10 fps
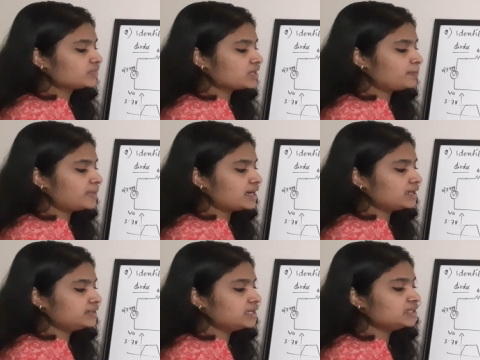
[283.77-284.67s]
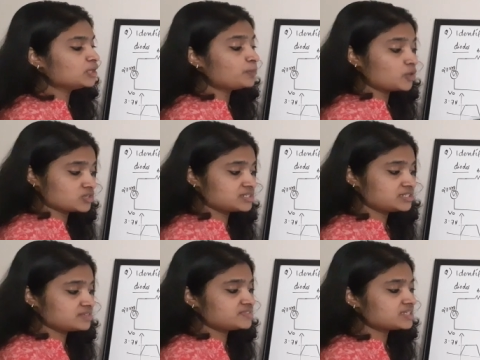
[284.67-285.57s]
a part in the
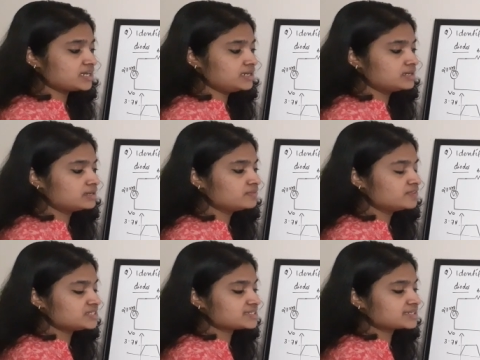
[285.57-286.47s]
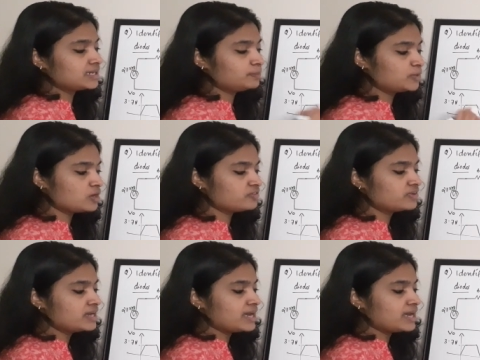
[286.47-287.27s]
positive side which is clipped off